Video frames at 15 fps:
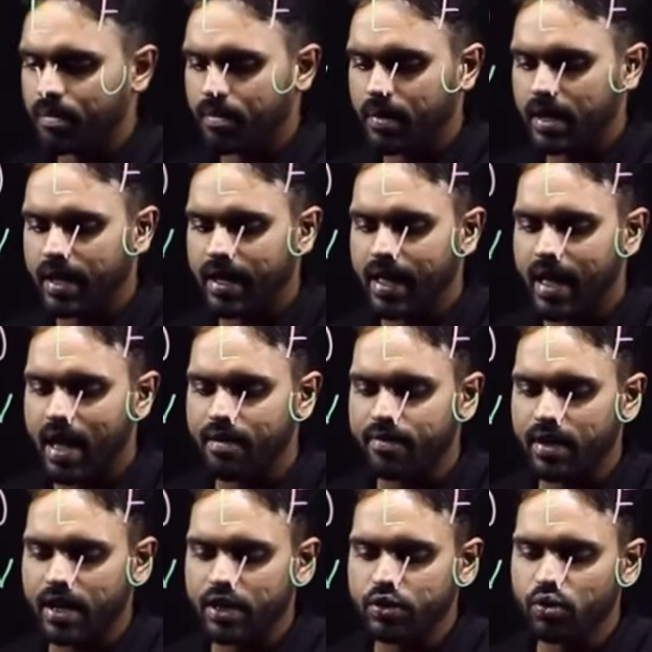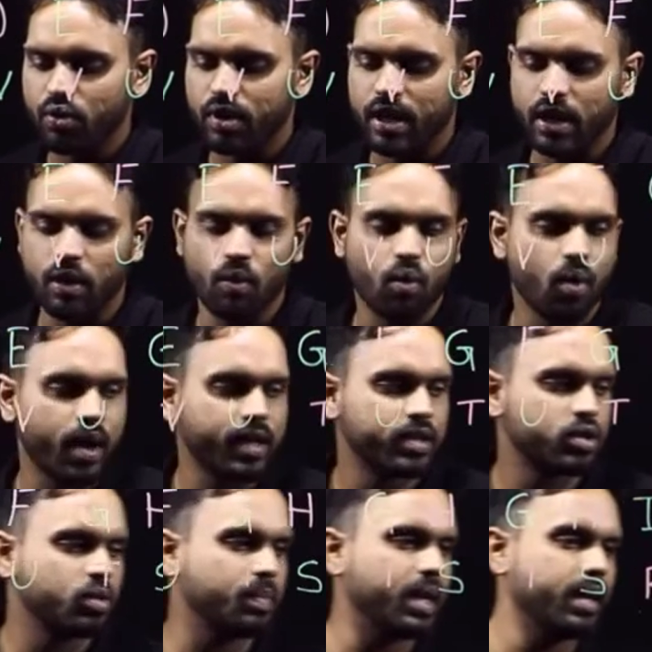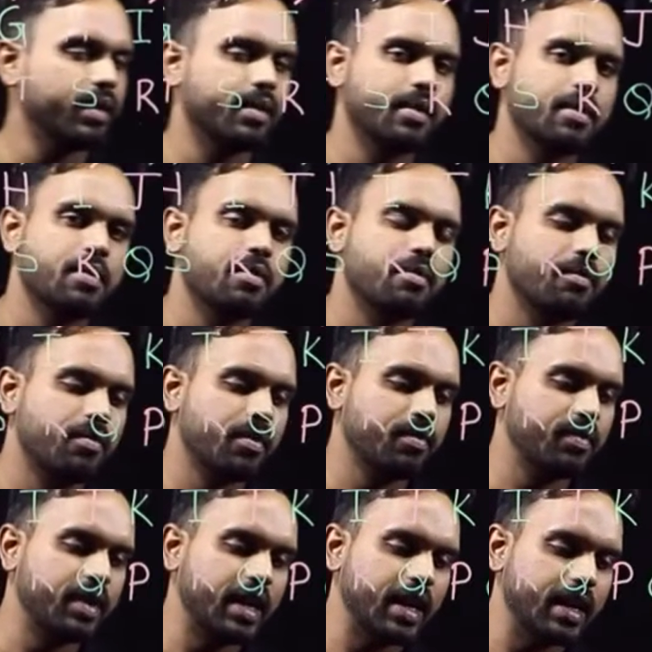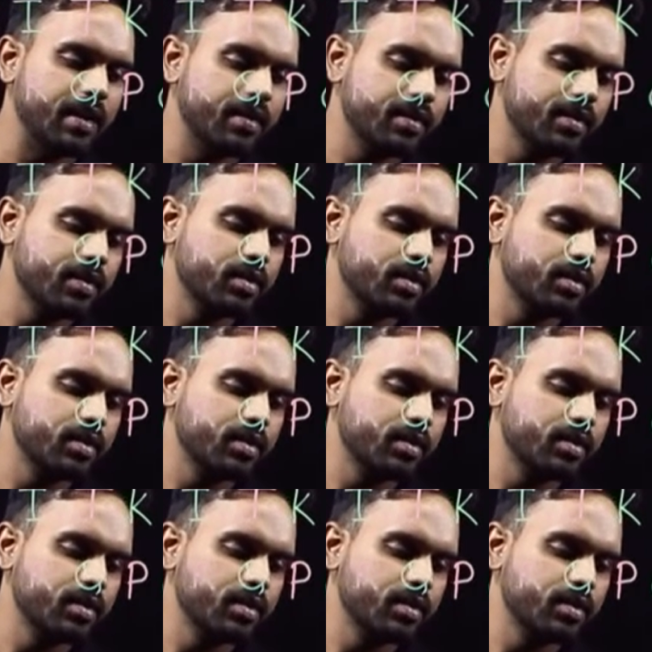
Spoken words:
But I have Ejoti O as to be 15.